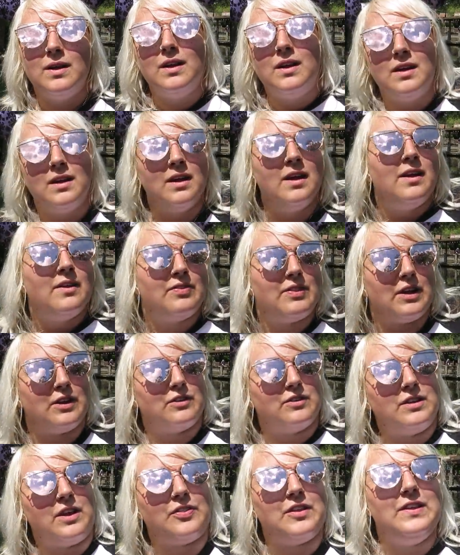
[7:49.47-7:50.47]
Bravo.
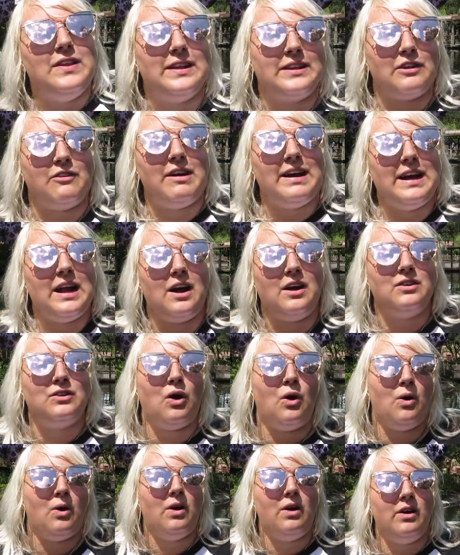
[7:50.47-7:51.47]
There's nothing like the great
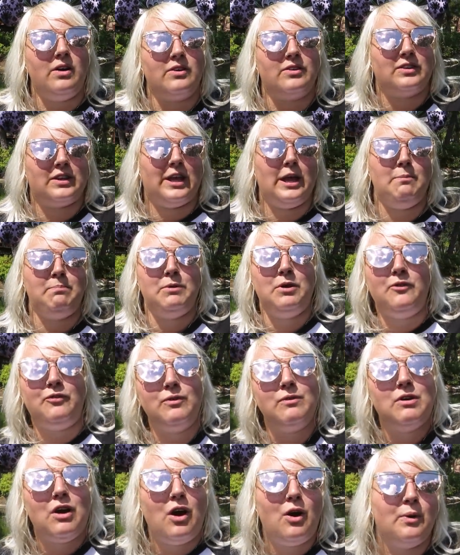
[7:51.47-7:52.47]
Bravo. outdoors to keep you
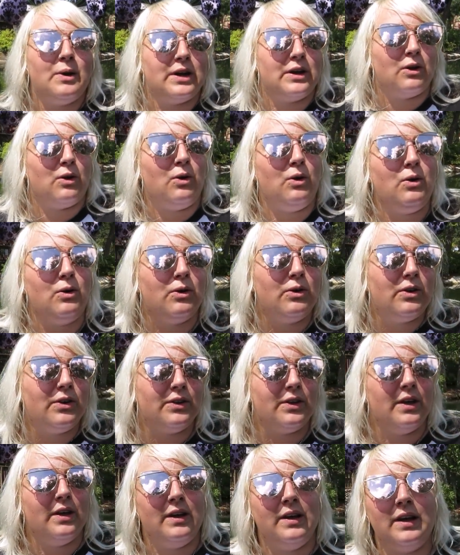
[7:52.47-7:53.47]
from growing
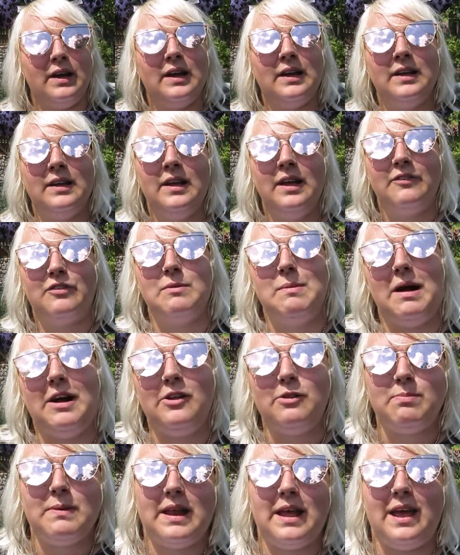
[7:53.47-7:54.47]
old. your
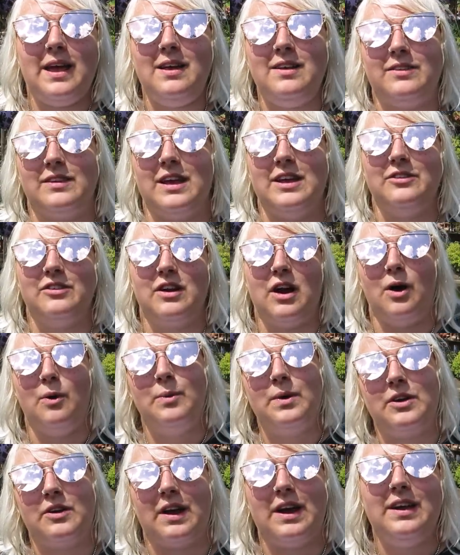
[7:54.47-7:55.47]
mind's been hazy and you're
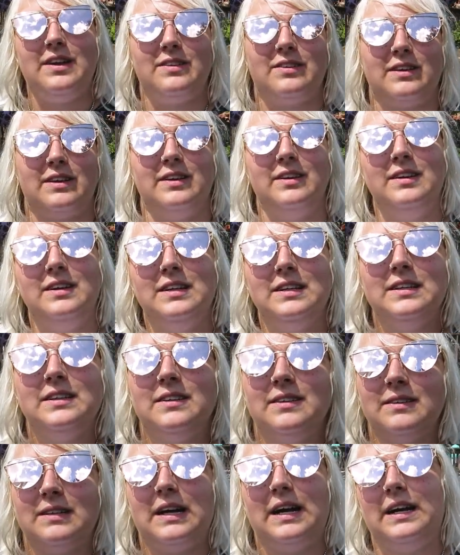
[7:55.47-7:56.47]
going crazy.
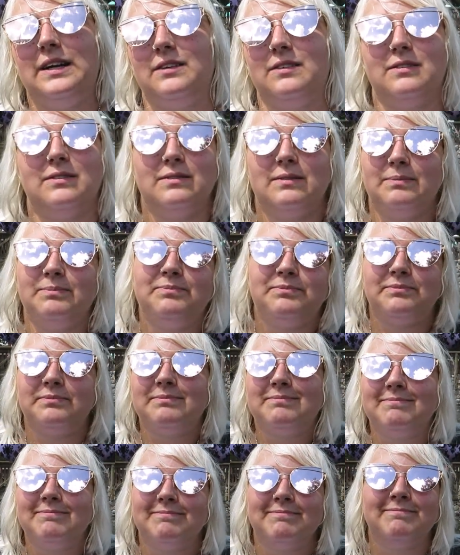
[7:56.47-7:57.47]
I
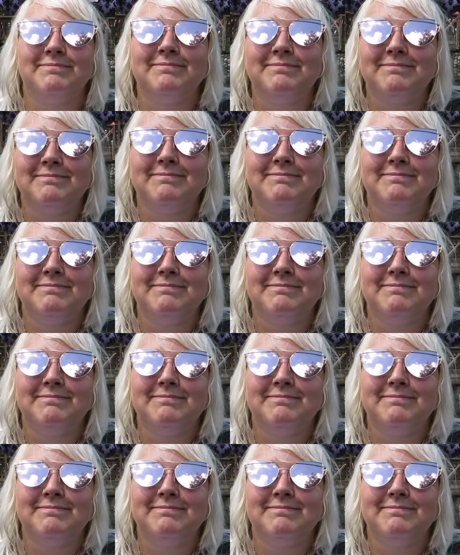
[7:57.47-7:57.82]
don't.